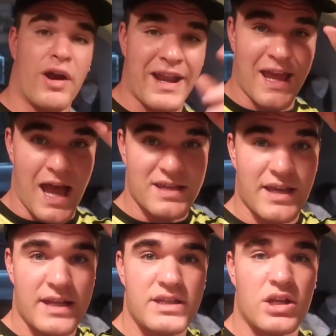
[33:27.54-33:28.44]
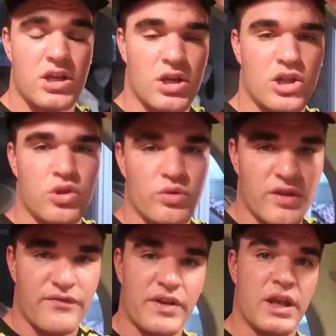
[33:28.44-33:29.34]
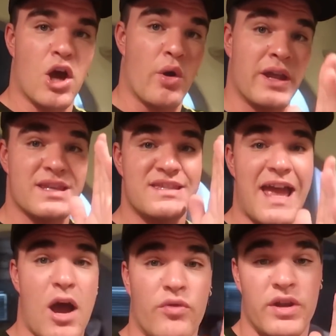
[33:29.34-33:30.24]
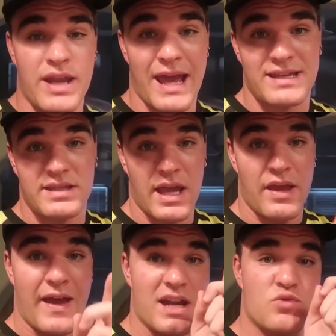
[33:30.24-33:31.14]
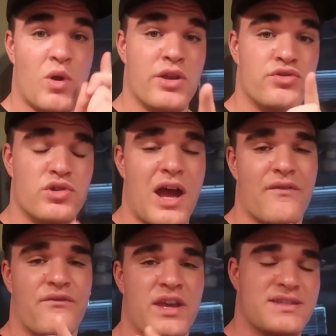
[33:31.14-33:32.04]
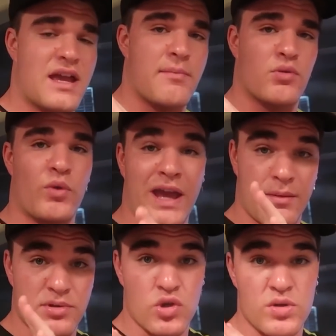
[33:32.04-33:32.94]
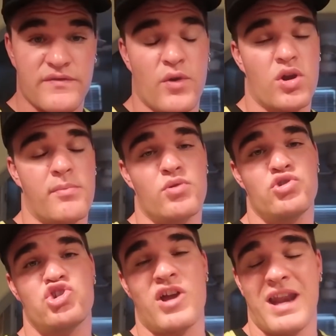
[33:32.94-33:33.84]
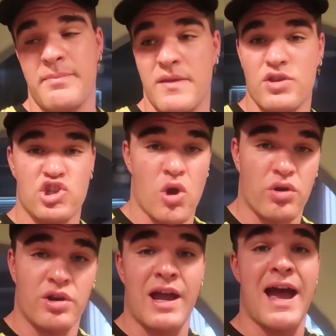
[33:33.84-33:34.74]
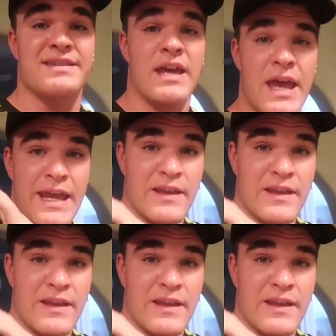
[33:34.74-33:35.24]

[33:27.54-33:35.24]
Alrighty, guys, that is gonna conclude the video. It is now the next day. That is why you do not FaceTime a random dude's phone number who's trying to be the Joker, guys.